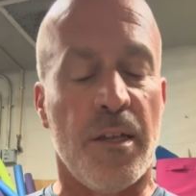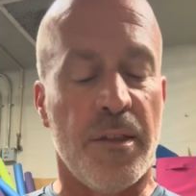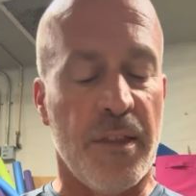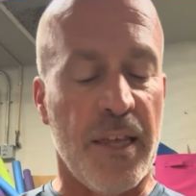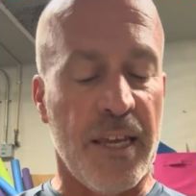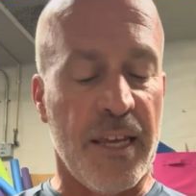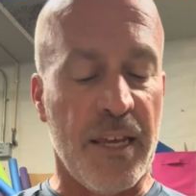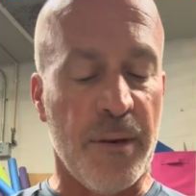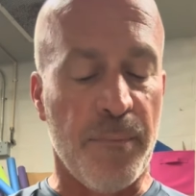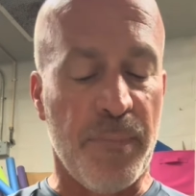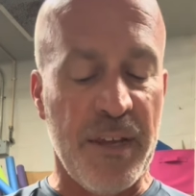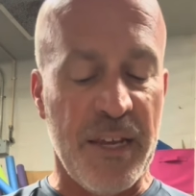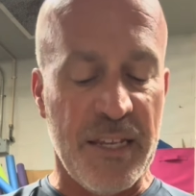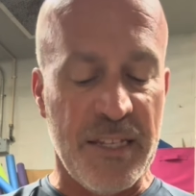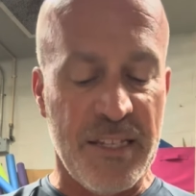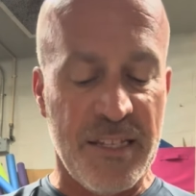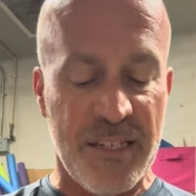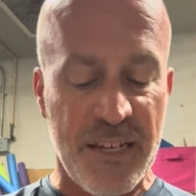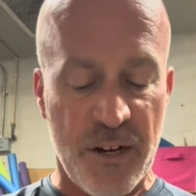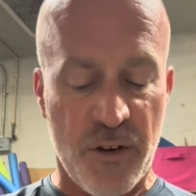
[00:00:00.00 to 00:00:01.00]
they can be in
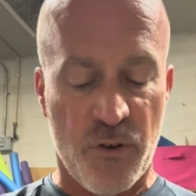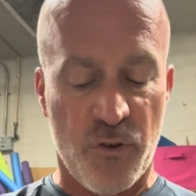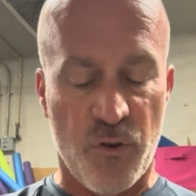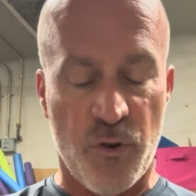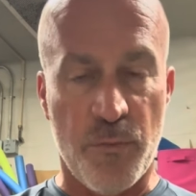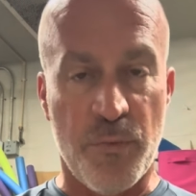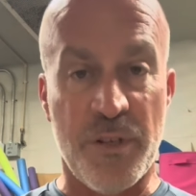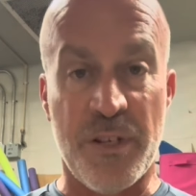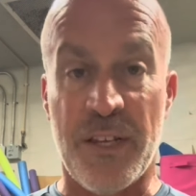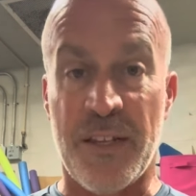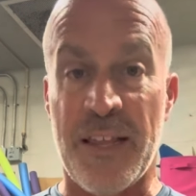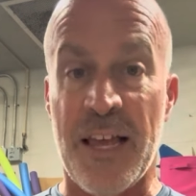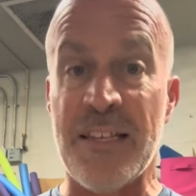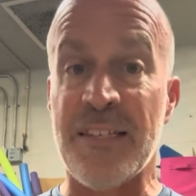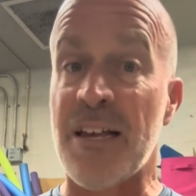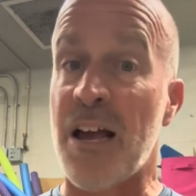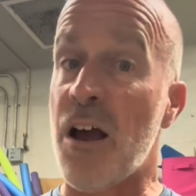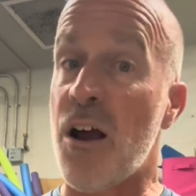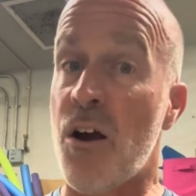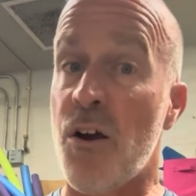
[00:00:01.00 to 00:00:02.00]
sticker groups, and
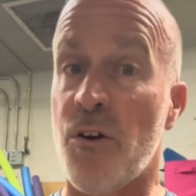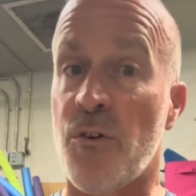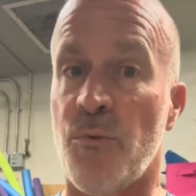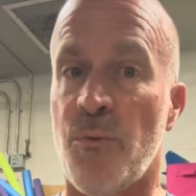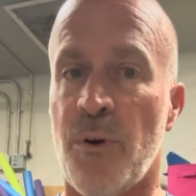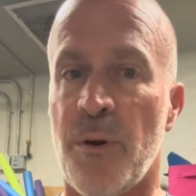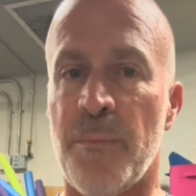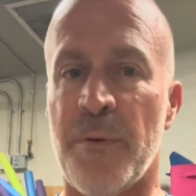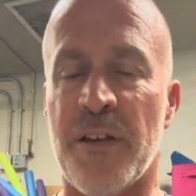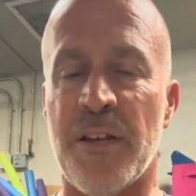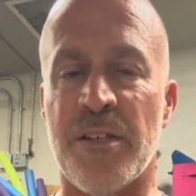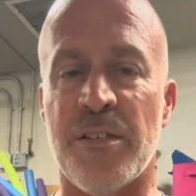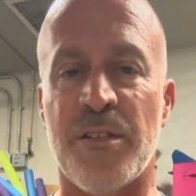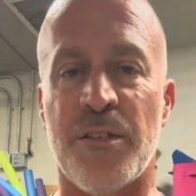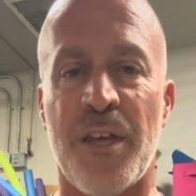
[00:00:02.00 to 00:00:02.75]
that's a hard one because